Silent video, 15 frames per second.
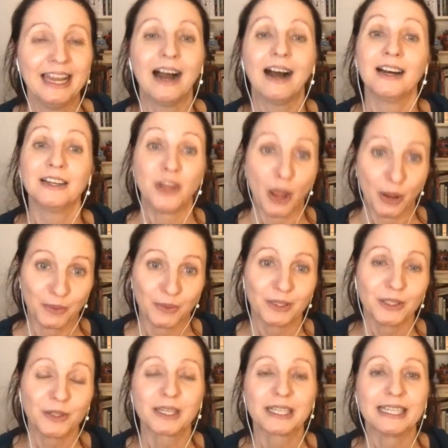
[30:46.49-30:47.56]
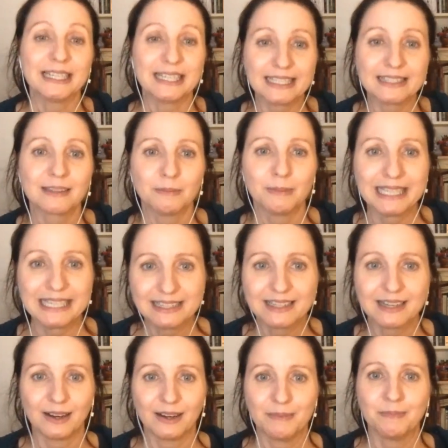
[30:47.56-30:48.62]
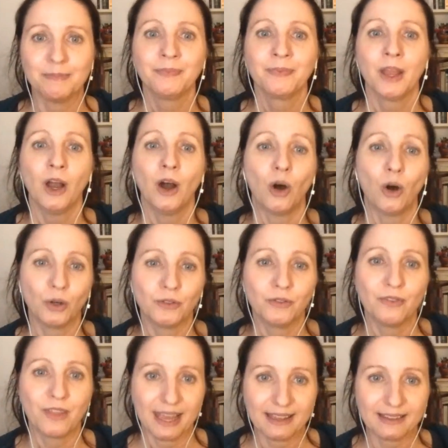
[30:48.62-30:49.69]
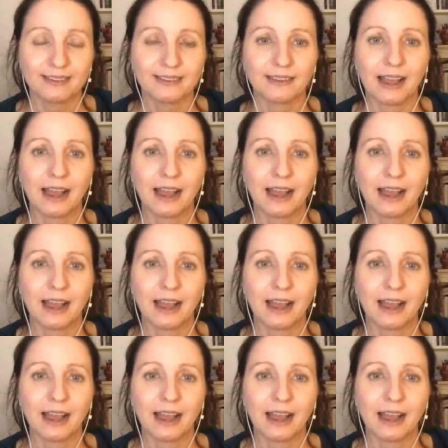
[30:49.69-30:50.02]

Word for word: Uh, no, you're going to need some lead time on this.